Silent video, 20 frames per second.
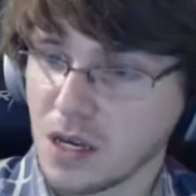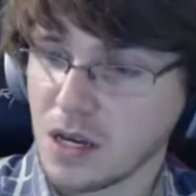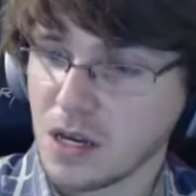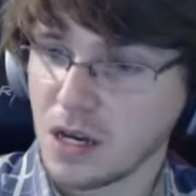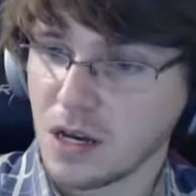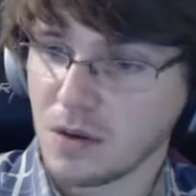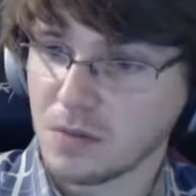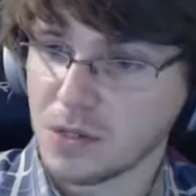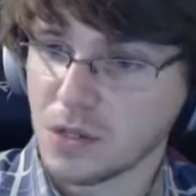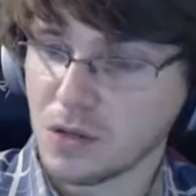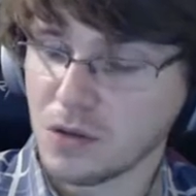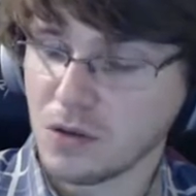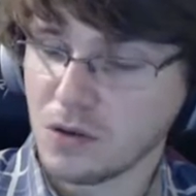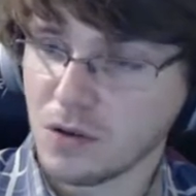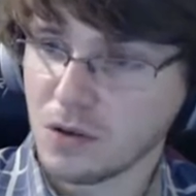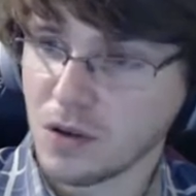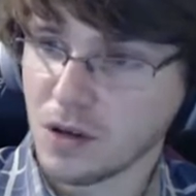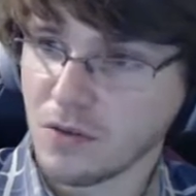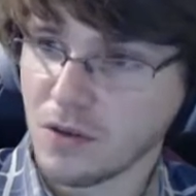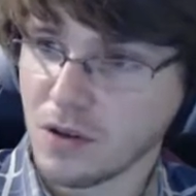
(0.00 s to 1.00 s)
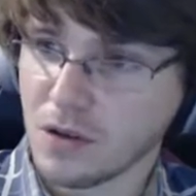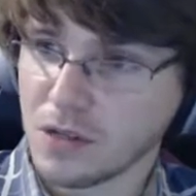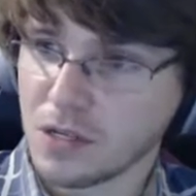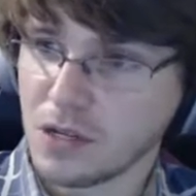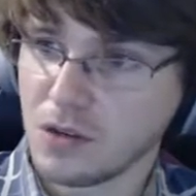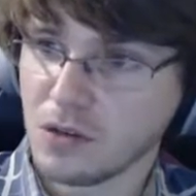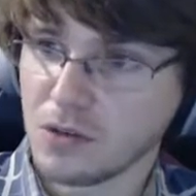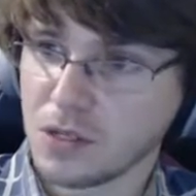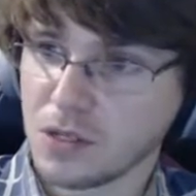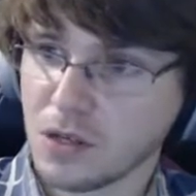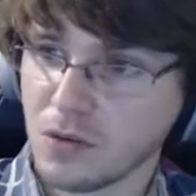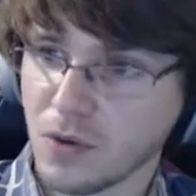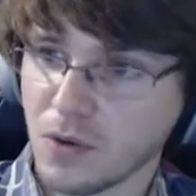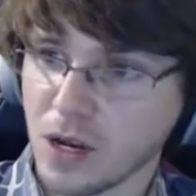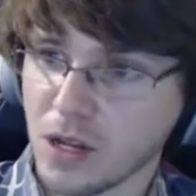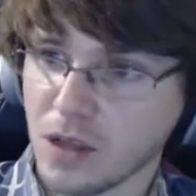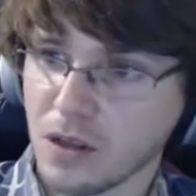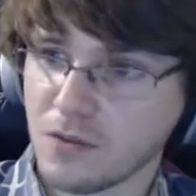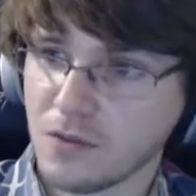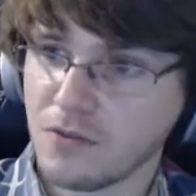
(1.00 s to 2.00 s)
Um, so you get continuously red
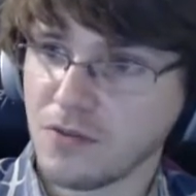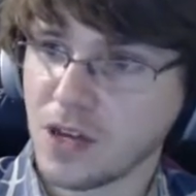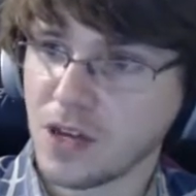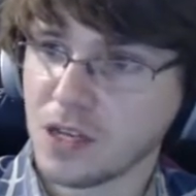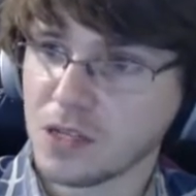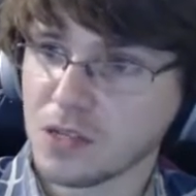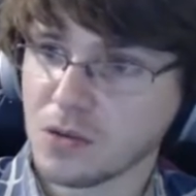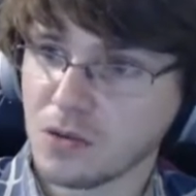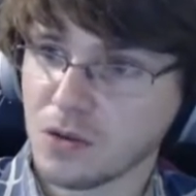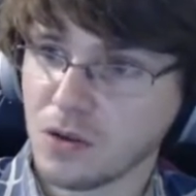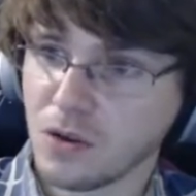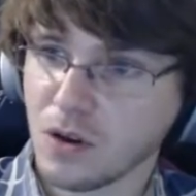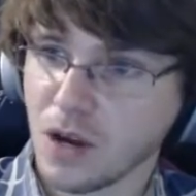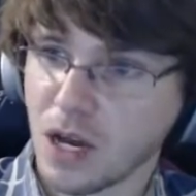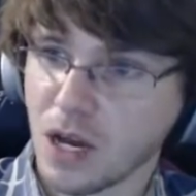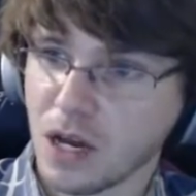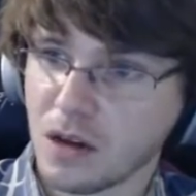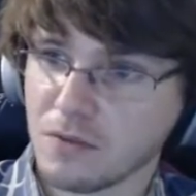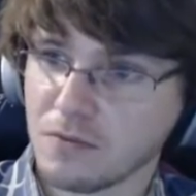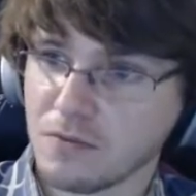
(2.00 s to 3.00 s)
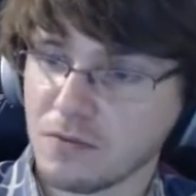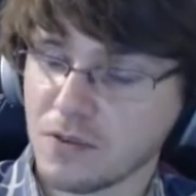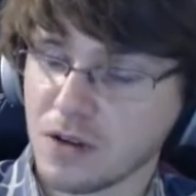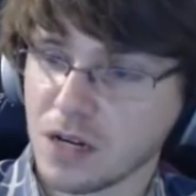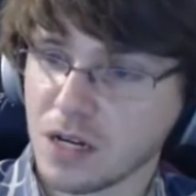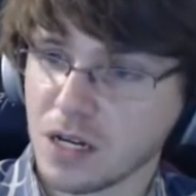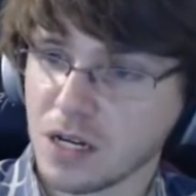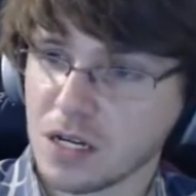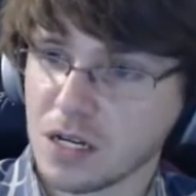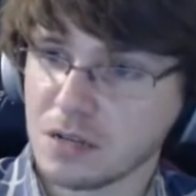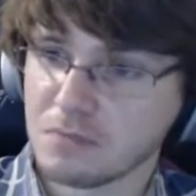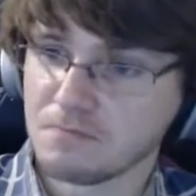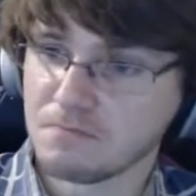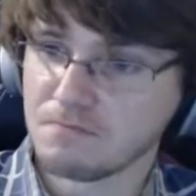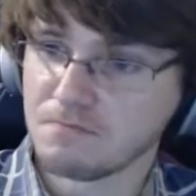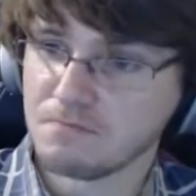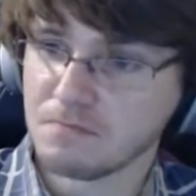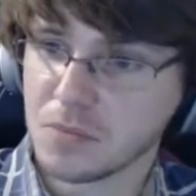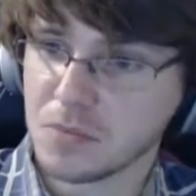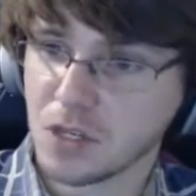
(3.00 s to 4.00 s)
in the face, or you have, um,
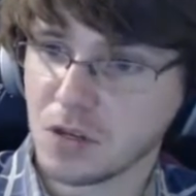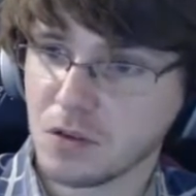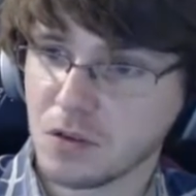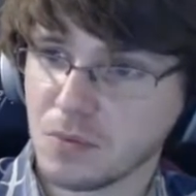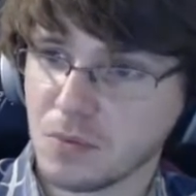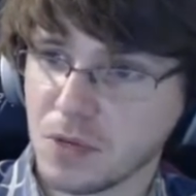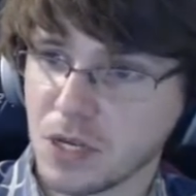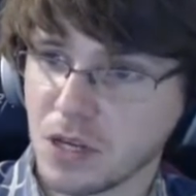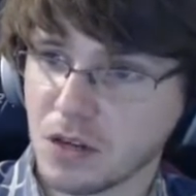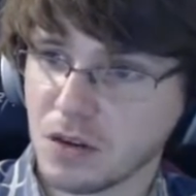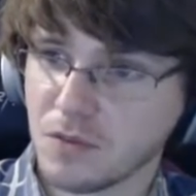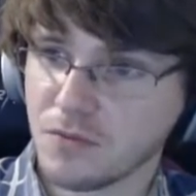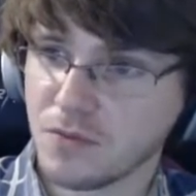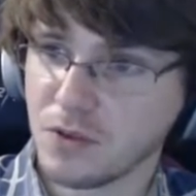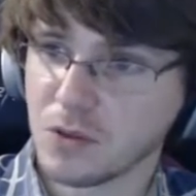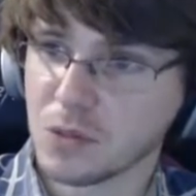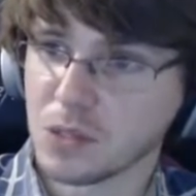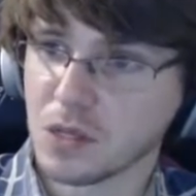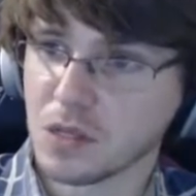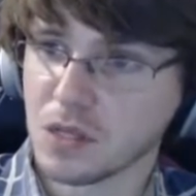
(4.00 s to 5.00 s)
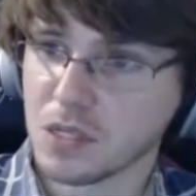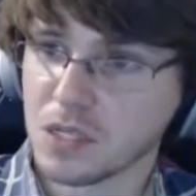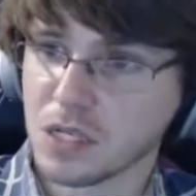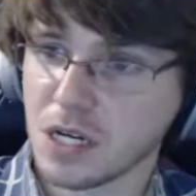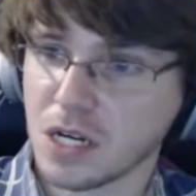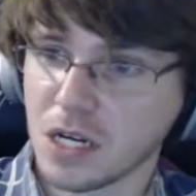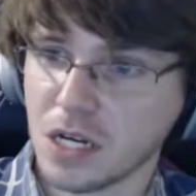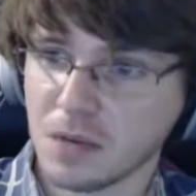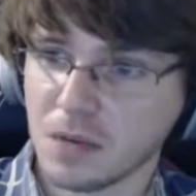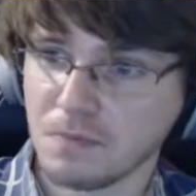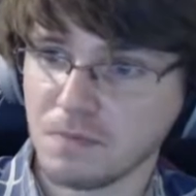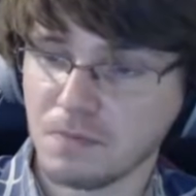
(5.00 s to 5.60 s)
you know, you're being confused all the time.